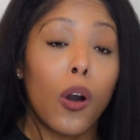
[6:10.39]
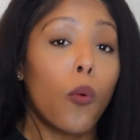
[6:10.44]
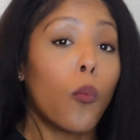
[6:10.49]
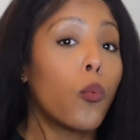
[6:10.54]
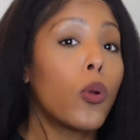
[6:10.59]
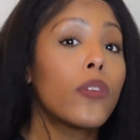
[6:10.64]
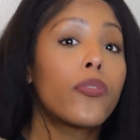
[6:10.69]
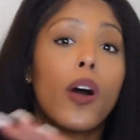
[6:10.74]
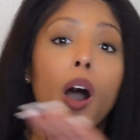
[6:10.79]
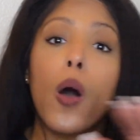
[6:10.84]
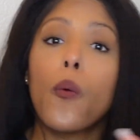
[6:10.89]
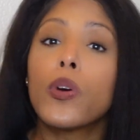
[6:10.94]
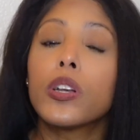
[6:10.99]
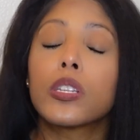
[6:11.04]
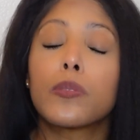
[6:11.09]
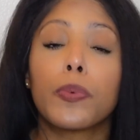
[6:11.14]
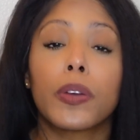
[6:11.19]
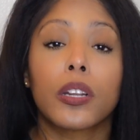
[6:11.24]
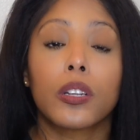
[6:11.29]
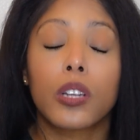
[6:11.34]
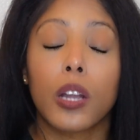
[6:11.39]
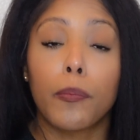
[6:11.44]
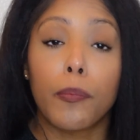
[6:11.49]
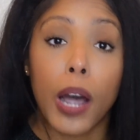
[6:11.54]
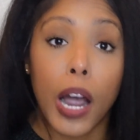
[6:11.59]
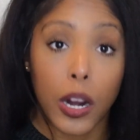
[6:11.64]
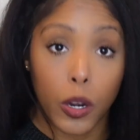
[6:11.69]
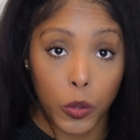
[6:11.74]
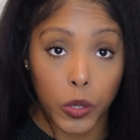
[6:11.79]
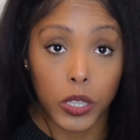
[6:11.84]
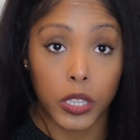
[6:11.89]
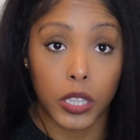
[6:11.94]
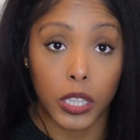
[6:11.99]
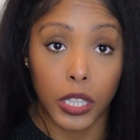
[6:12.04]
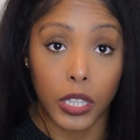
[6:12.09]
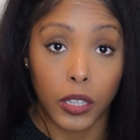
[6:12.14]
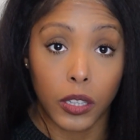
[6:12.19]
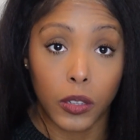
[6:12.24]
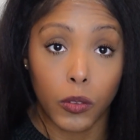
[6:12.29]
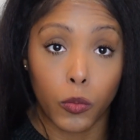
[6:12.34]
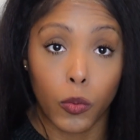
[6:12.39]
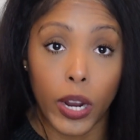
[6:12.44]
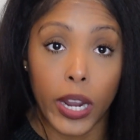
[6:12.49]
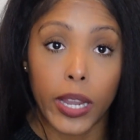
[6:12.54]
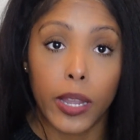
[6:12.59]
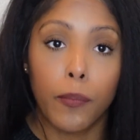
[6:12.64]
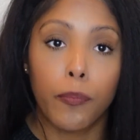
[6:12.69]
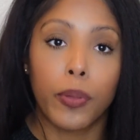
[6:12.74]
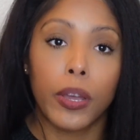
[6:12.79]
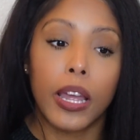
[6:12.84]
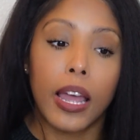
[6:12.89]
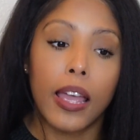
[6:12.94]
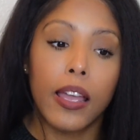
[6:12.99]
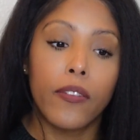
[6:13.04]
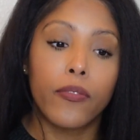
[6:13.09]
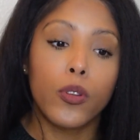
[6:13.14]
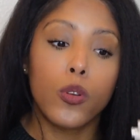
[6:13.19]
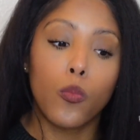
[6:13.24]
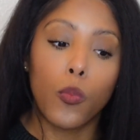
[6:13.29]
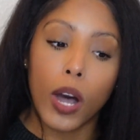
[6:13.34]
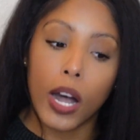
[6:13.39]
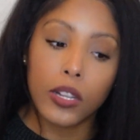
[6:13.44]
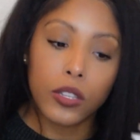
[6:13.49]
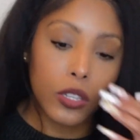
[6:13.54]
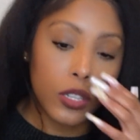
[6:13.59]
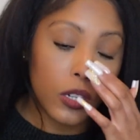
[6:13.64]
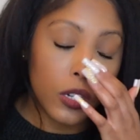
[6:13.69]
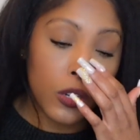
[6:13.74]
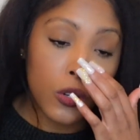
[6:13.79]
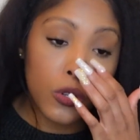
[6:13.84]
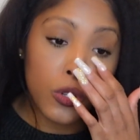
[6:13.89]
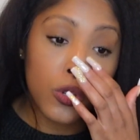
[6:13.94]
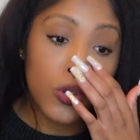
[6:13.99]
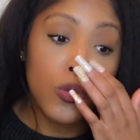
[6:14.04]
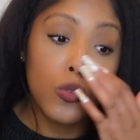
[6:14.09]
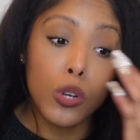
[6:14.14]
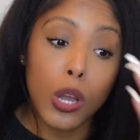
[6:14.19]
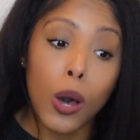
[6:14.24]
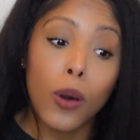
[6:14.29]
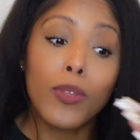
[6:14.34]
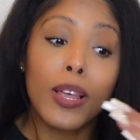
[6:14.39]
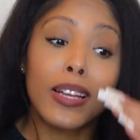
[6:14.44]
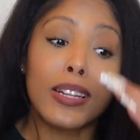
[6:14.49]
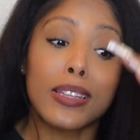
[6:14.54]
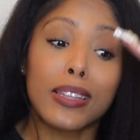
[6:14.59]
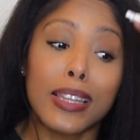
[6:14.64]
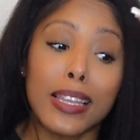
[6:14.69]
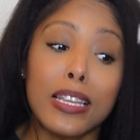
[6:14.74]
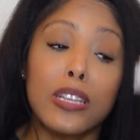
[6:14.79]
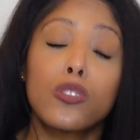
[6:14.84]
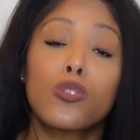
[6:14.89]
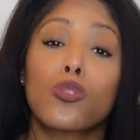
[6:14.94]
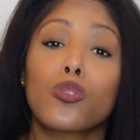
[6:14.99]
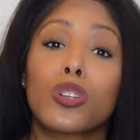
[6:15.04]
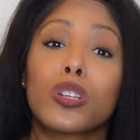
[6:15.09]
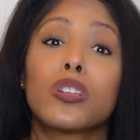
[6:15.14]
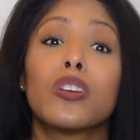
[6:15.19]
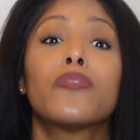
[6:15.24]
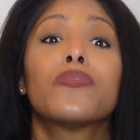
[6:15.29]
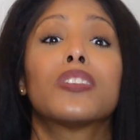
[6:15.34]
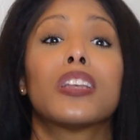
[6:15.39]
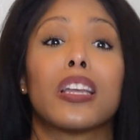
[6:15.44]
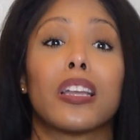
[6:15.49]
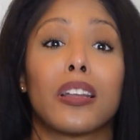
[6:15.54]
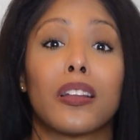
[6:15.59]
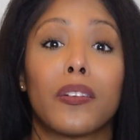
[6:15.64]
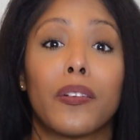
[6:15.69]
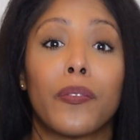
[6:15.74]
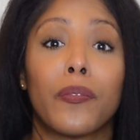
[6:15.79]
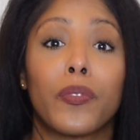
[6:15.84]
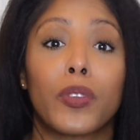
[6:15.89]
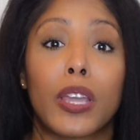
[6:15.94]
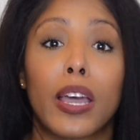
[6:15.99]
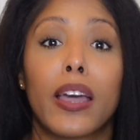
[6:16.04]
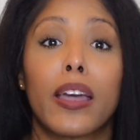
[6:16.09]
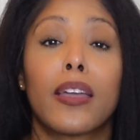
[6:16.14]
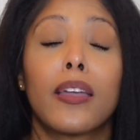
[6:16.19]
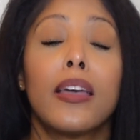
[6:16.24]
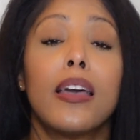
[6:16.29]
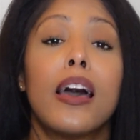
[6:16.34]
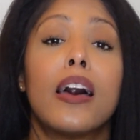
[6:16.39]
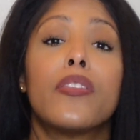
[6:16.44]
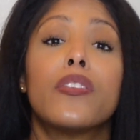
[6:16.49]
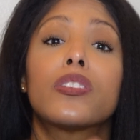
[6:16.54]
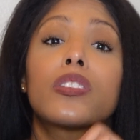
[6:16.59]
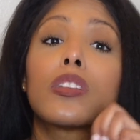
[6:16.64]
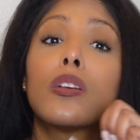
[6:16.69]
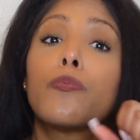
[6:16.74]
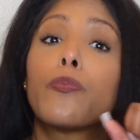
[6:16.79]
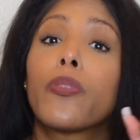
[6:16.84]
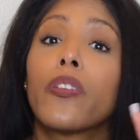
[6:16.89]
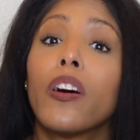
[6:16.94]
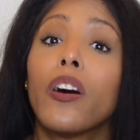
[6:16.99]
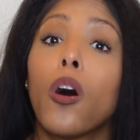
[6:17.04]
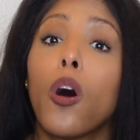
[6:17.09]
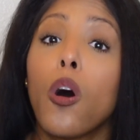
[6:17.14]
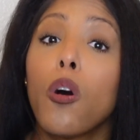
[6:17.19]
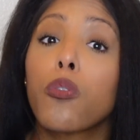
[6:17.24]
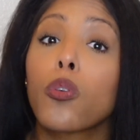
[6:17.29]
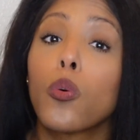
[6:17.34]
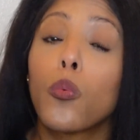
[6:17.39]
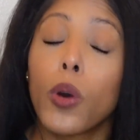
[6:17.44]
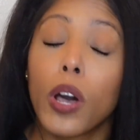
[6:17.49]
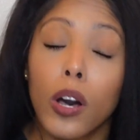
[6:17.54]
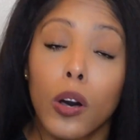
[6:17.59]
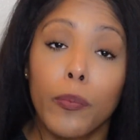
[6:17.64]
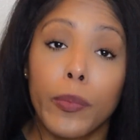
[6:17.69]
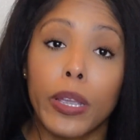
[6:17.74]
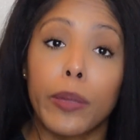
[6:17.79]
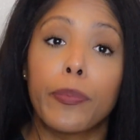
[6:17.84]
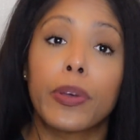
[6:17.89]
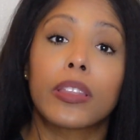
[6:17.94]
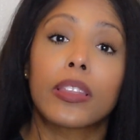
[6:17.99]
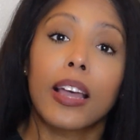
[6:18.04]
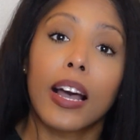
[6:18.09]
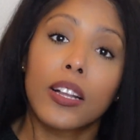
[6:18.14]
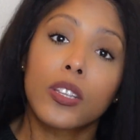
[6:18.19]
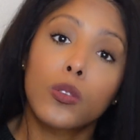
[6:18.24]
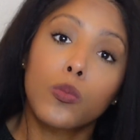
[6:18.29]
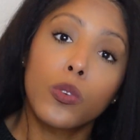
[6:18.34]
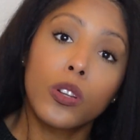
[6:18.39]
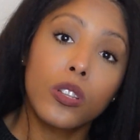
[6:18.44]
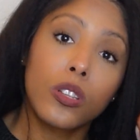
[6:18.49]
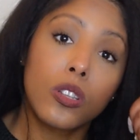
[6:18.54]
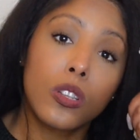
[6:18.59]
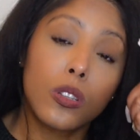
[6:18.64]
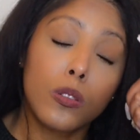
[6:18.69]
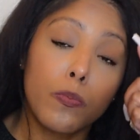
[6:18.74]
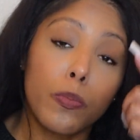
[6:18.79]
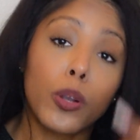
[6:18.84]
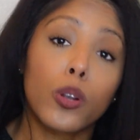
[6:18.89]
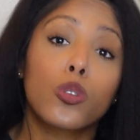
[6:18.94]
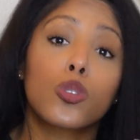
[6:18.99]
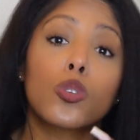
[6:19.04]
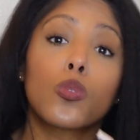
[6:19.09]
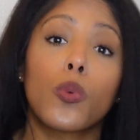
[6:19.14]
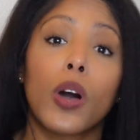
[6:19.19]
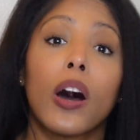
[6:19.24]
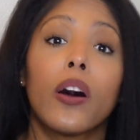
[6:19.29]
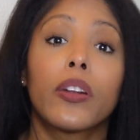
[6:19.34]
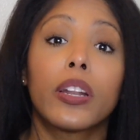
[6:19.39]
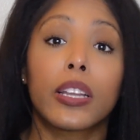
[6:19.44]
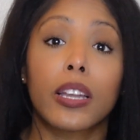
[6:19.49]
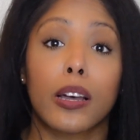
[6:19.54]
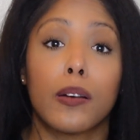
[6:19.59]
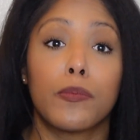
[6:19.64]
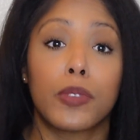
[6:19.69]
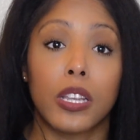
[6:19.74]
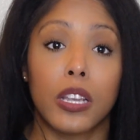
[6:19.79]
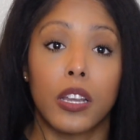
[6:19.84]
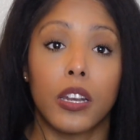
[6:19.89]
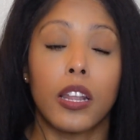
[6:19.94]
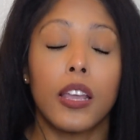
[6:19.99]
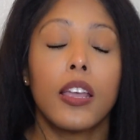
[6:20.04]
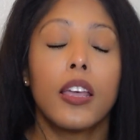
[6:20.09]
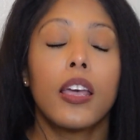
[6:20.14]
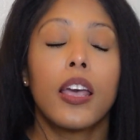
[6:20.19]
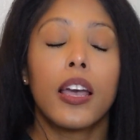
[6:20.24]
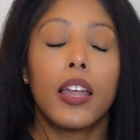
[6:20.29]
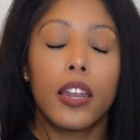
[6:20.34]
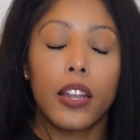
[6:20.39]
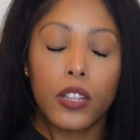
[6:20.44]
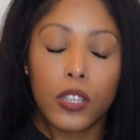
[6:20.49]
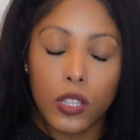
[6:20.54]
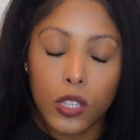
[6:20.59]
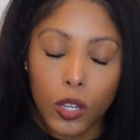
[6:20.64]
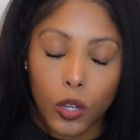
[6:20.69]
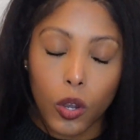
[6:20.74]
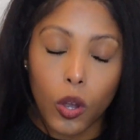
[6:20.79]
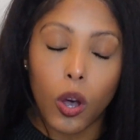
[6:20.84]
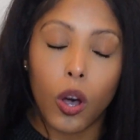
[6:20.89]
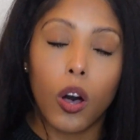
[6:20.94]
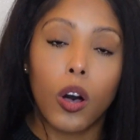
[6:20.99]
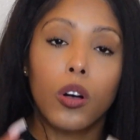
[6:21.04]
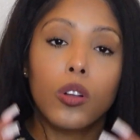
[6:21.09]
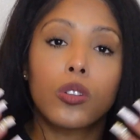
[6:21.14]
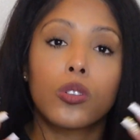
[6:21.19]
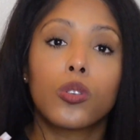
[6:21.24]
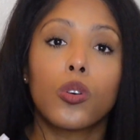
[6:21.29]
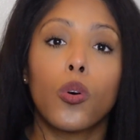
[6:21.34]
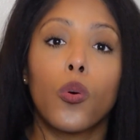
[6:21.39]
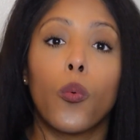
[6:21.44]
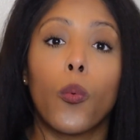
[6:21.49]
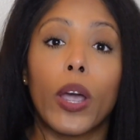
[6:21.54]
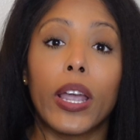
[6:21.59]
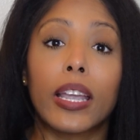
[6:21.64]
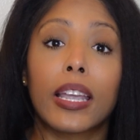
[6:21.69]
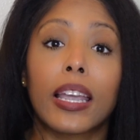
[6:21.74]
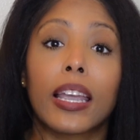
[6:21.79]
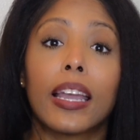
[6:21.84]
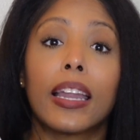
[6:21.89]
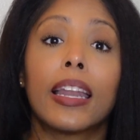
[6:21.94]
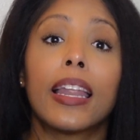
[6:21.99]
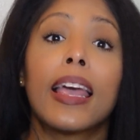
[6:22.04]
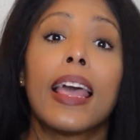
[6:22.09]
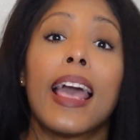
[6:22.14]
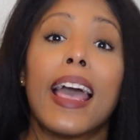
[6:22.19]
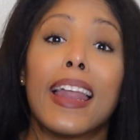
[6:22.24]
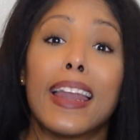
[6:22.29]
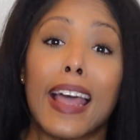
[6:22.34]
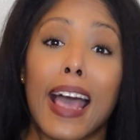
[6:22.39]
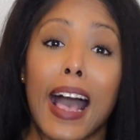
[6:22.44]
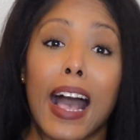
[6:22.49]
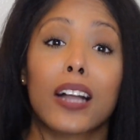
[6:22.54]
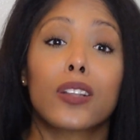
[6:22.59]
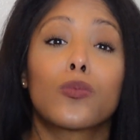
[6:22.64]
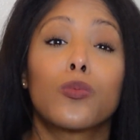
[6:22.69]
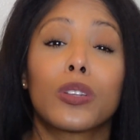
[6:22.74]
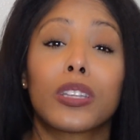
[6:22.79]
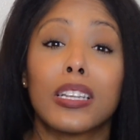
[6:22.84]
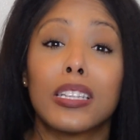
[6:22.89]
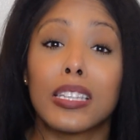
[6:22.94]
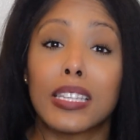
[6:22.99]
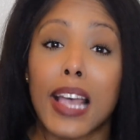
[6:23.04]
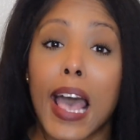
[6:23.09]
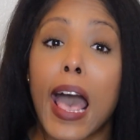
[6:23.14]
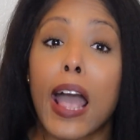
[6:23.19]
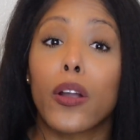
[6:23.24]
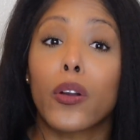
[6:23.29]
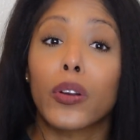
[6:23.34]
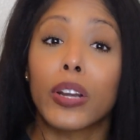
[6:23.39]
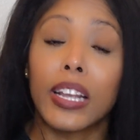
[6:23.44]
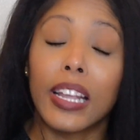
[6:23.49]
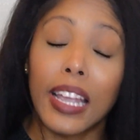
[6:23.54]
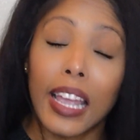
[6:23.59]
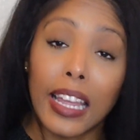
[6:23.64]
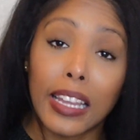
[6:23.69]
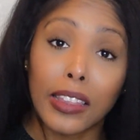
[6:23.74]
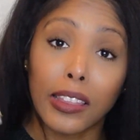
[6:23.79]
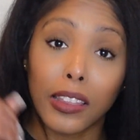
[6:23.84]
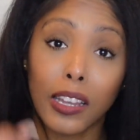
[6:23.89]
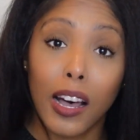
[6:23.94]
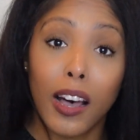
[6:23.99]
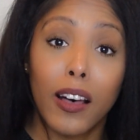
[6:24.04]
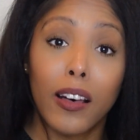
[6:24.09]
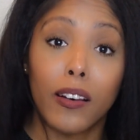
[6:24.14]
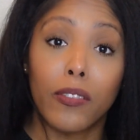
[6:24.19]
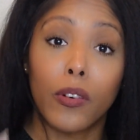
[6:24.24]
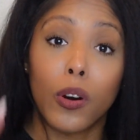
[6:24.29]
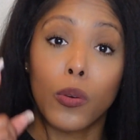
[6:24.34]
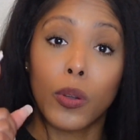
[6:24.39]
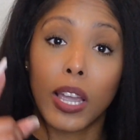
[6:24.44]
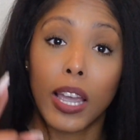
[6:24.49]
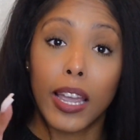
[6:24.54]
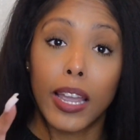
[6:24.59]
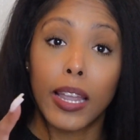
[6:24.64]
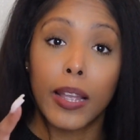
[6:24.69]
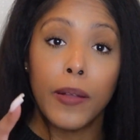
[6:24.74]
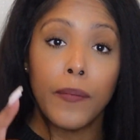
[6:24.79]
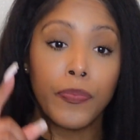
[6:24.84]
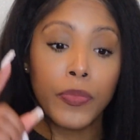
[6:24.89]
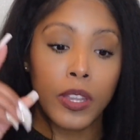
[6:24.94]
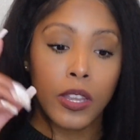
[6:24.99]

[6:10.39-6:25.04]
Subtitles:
we've always been a democracy, right? But if you watch the news, you know that things are shifting, okay? And this can feel overwhelming, but that's when spirituality comes in. And it's the call to awaken and act with integrity and love, okay?